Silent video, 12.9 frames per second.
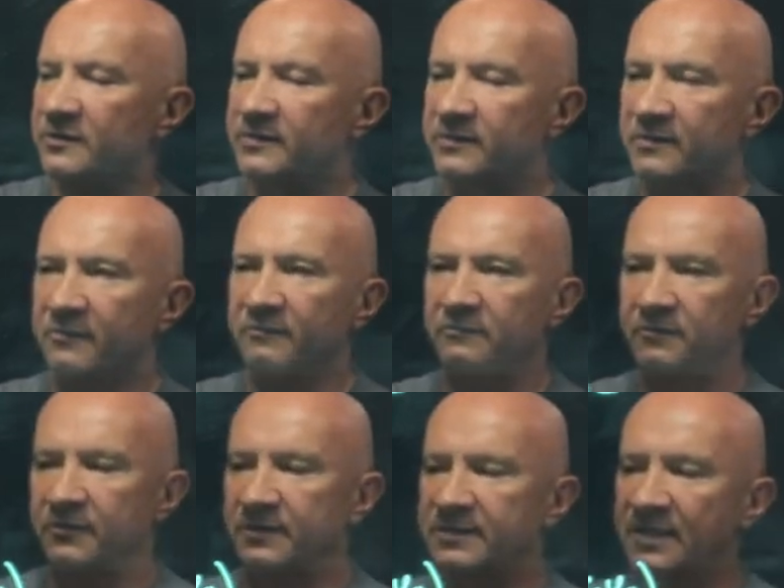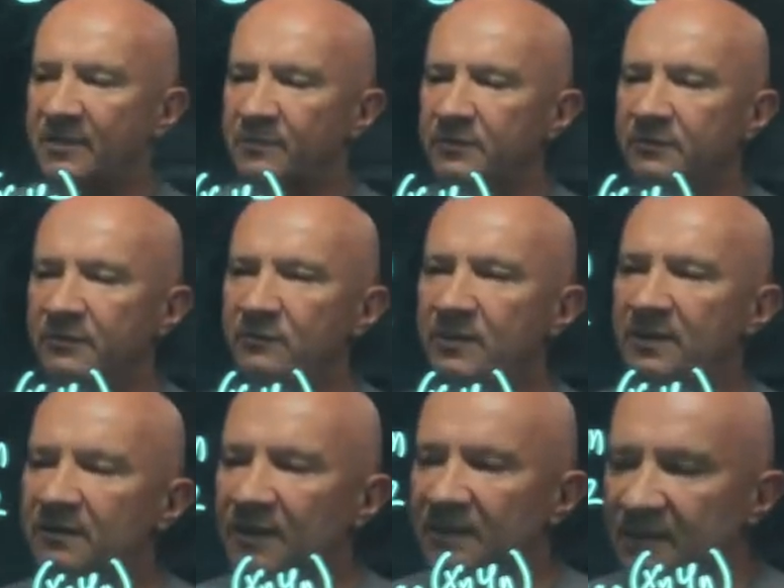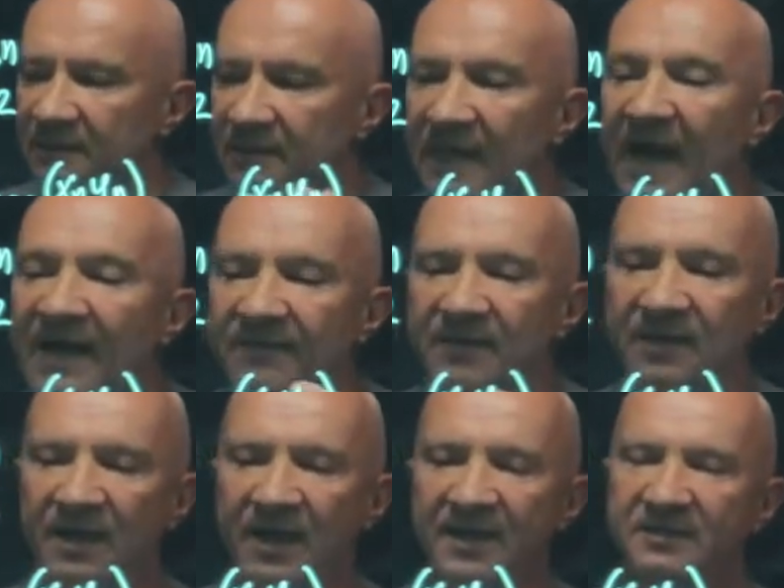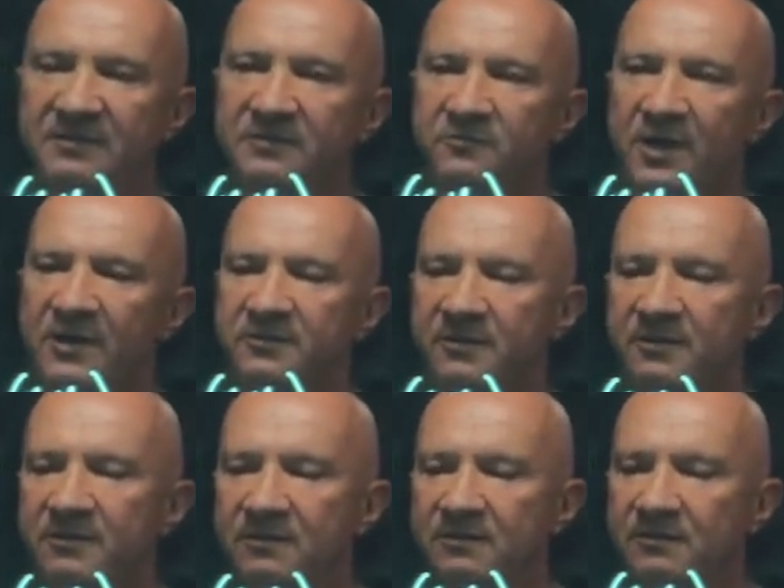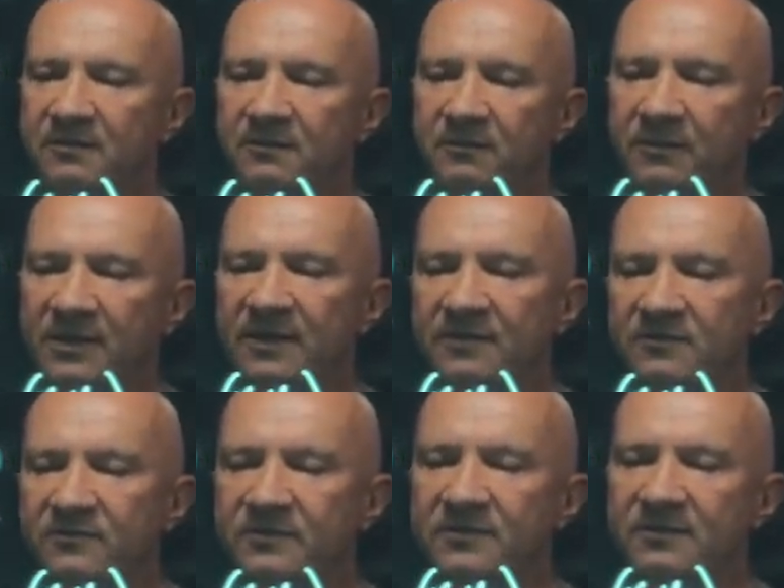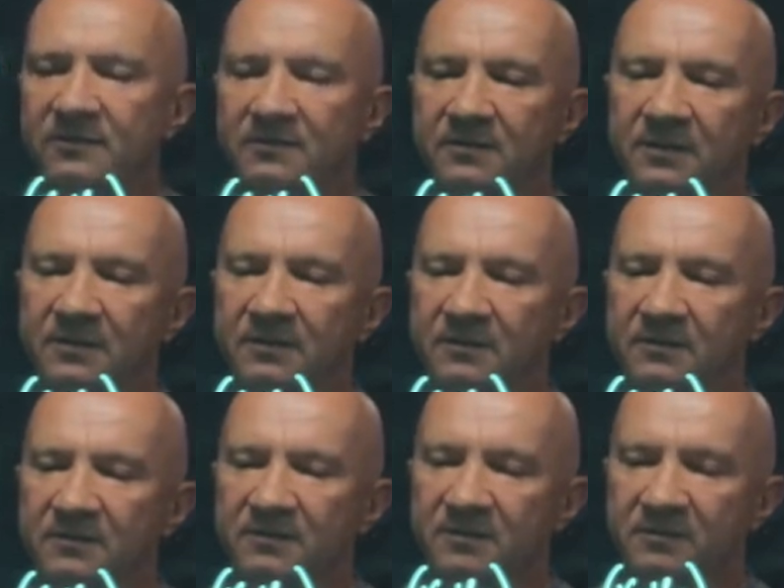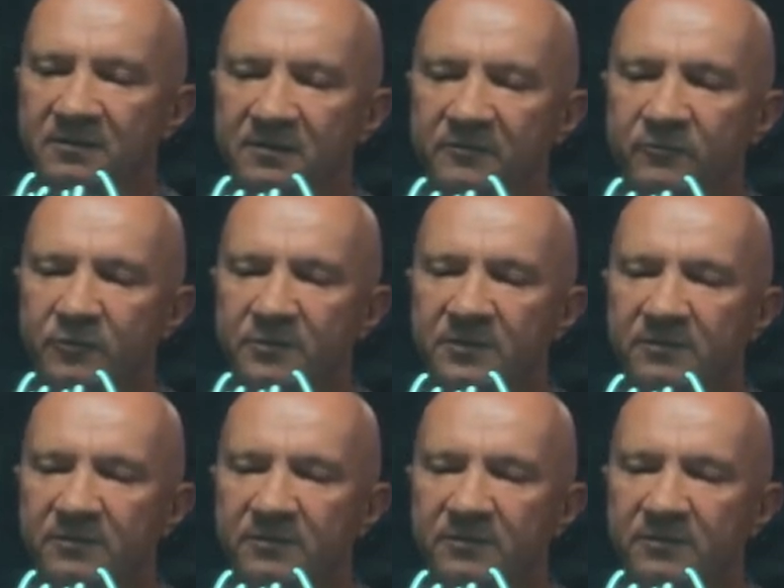So for example, you may think that the underlying structure that you are interested in is a group